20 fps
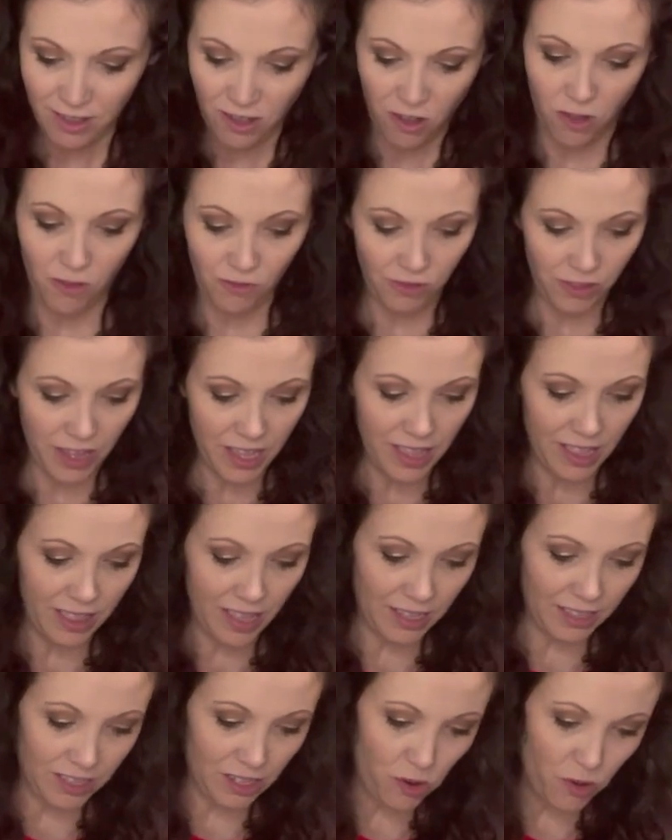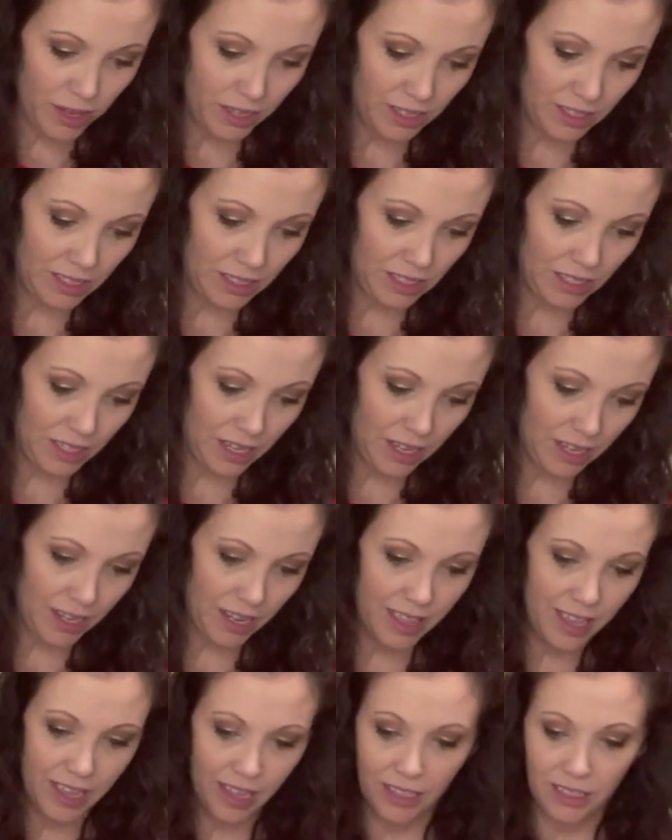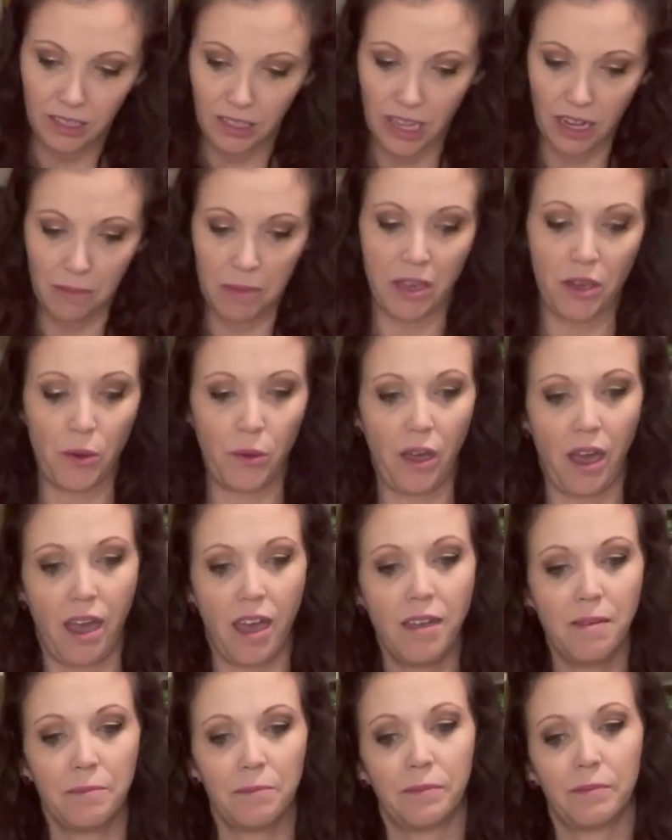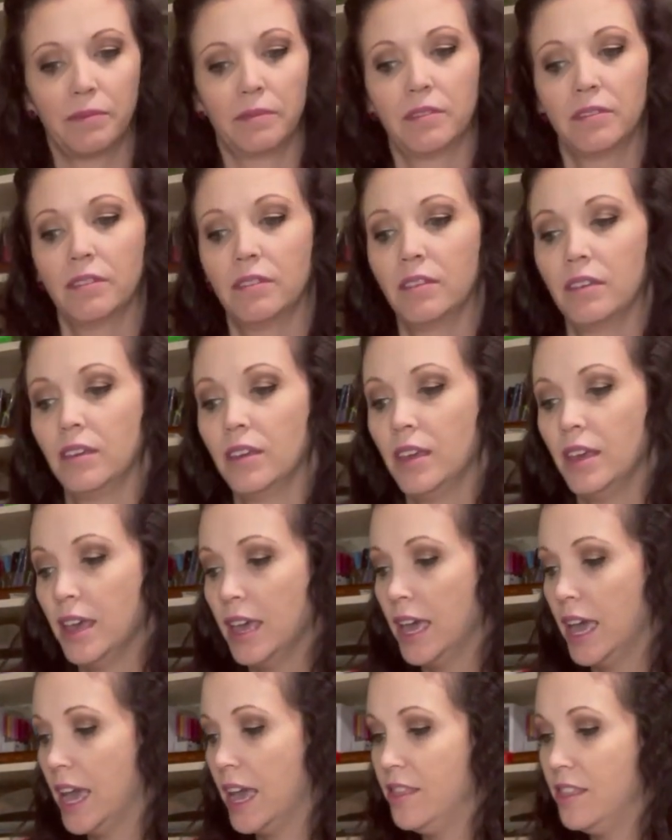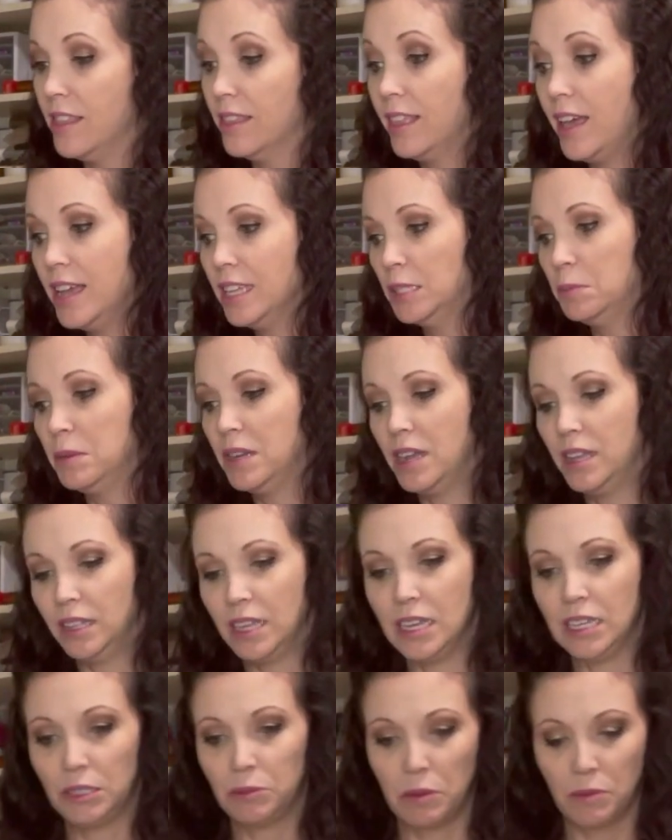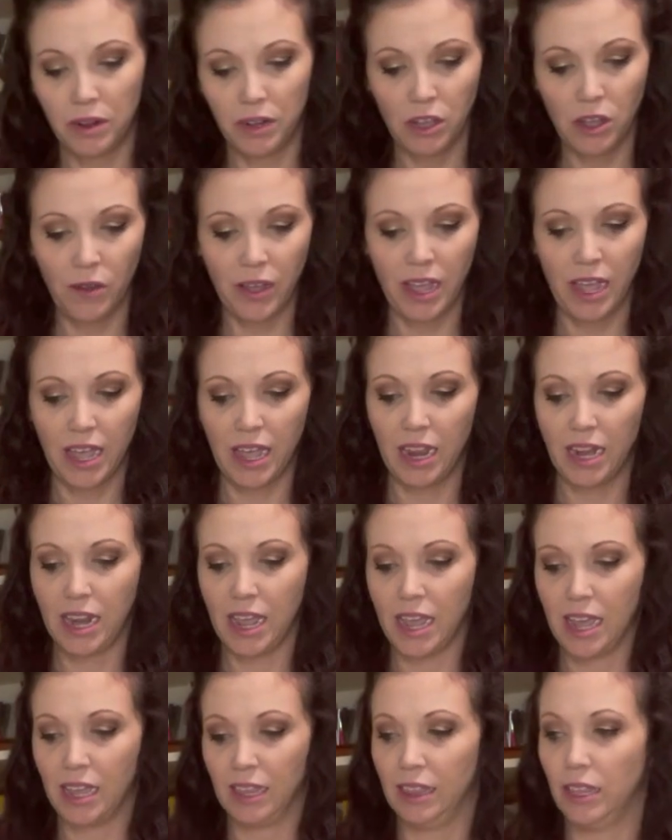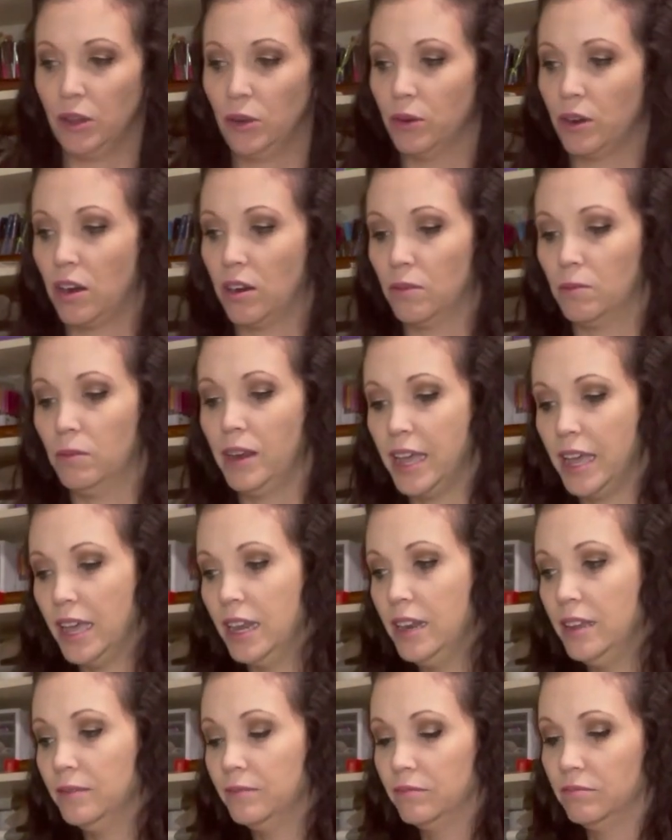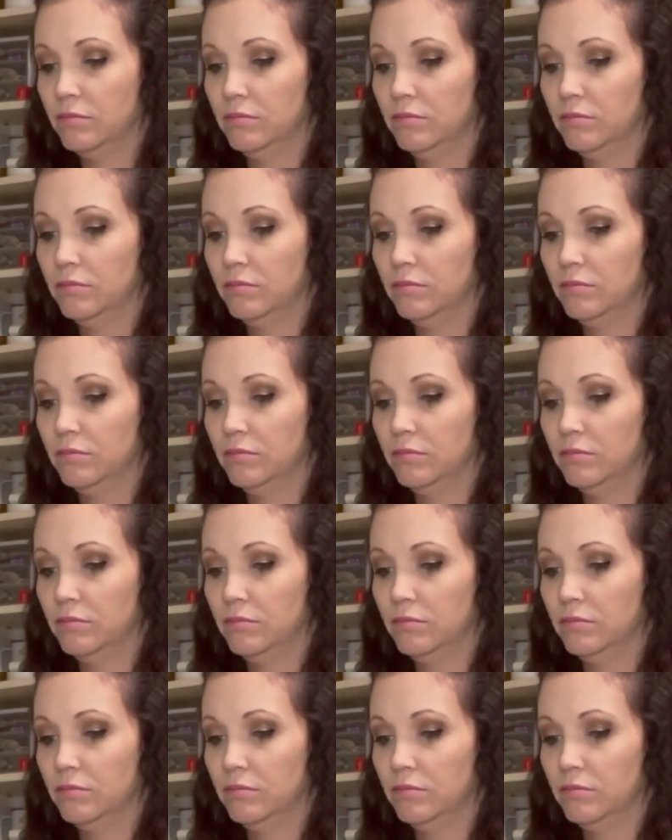Hopefully that's going to stick. I think it's going to be okay. And then last but not least, we want to go ahead and load our red.